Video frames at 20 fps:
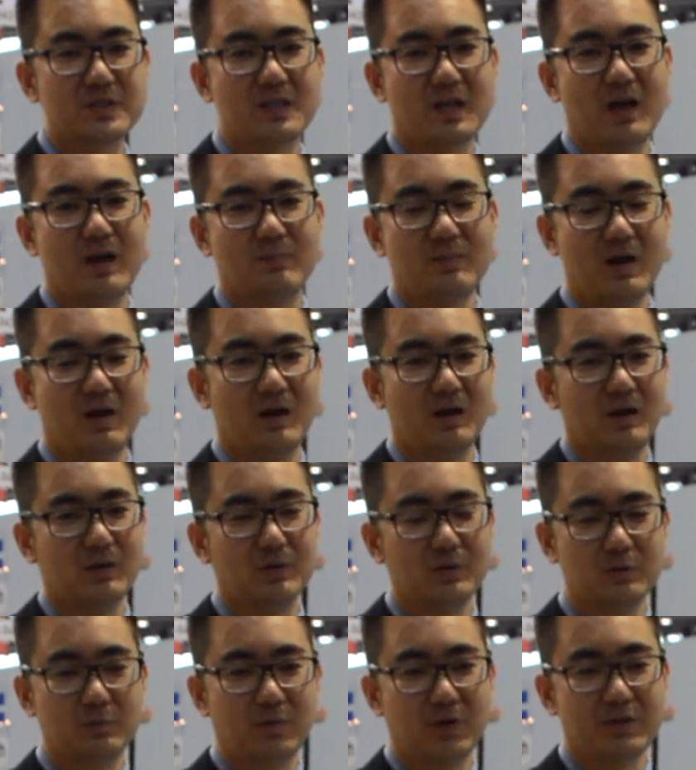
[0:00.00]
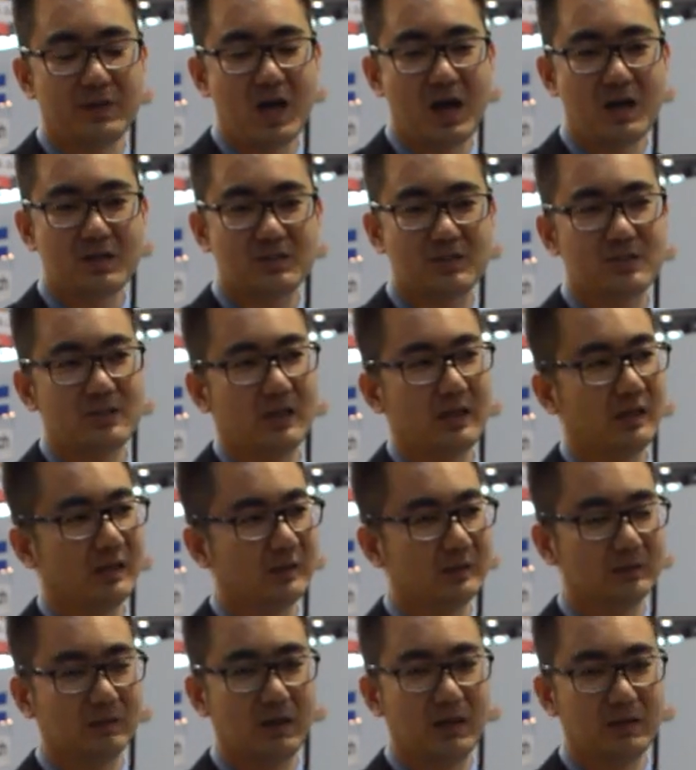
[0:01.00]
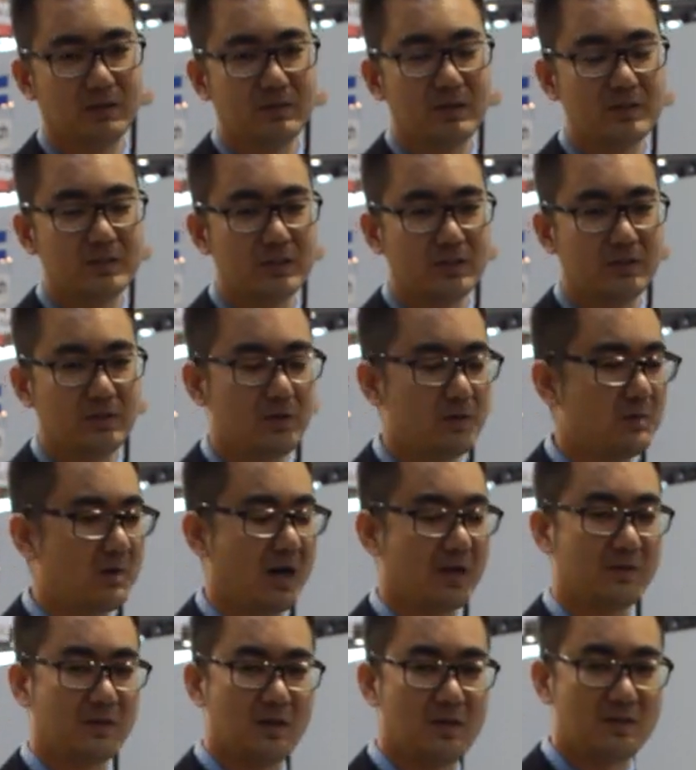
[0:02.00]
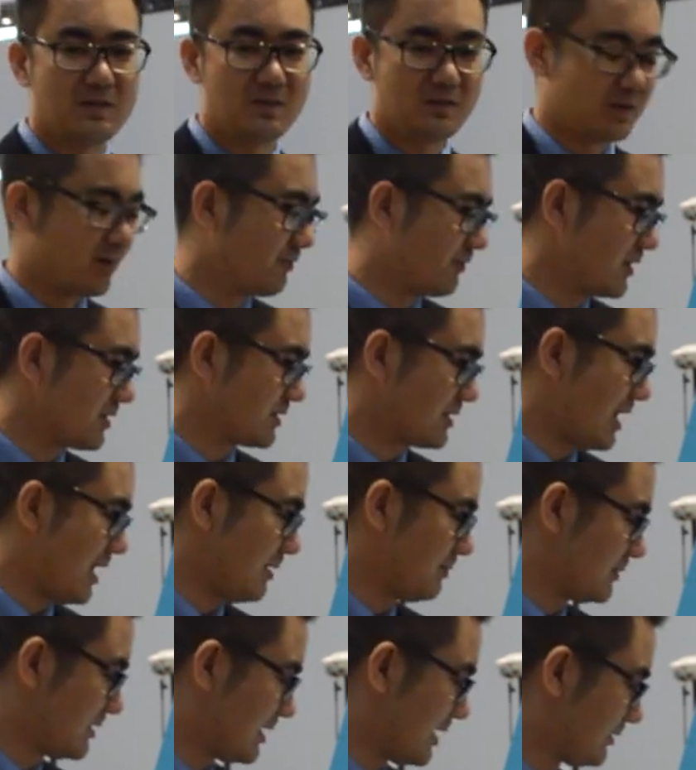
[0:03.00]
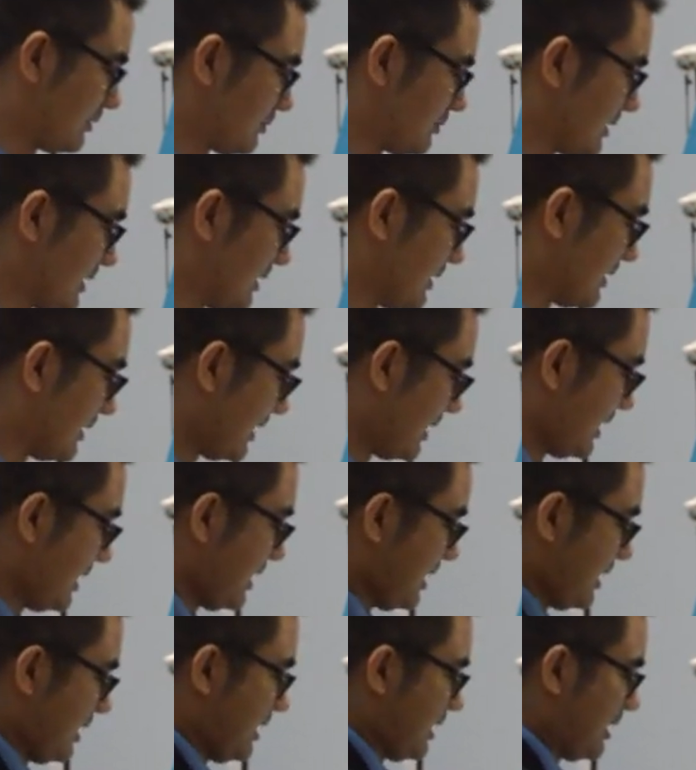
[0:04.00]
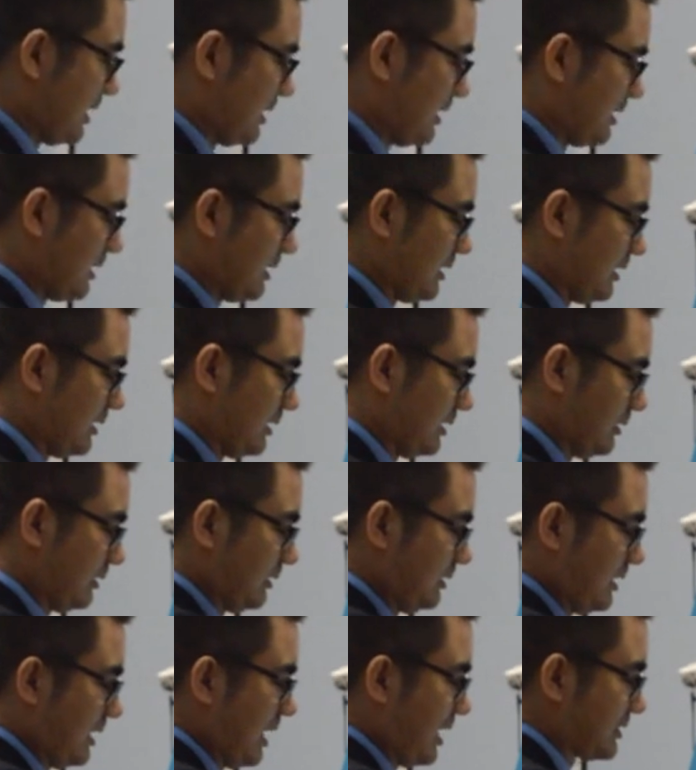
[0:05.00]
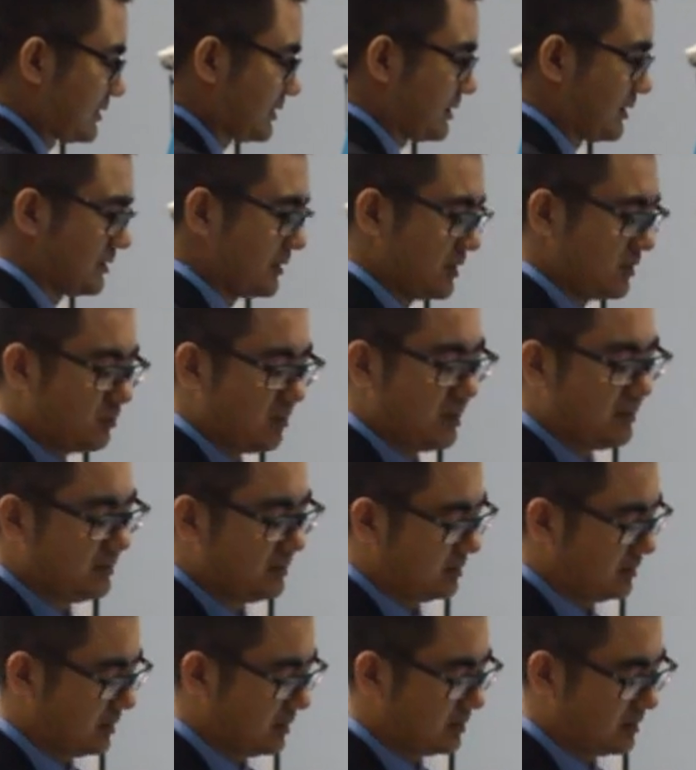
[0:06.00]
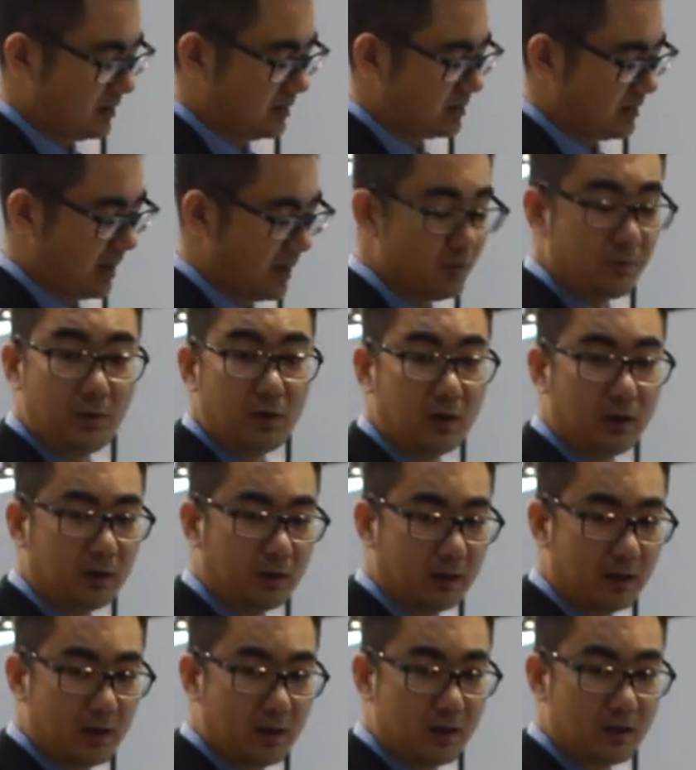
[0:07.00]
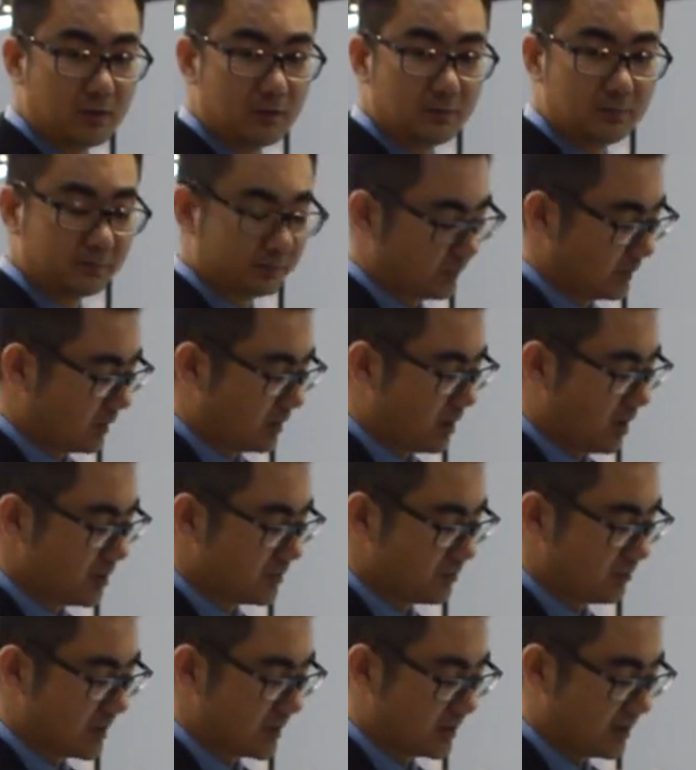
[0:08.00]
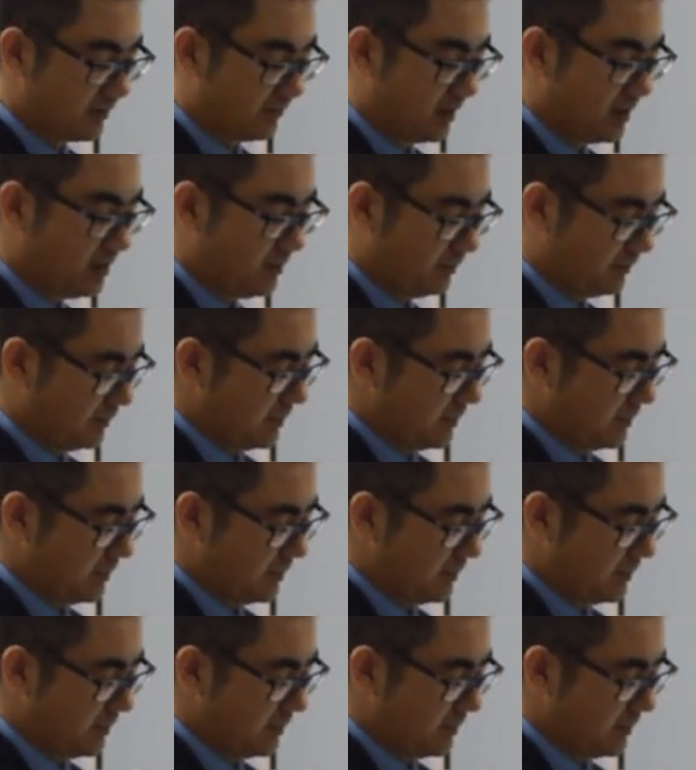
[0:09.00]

some uh, good products in InterGeo, and uh, this is the first time that we uh, launched this one. This is our uh, course receiver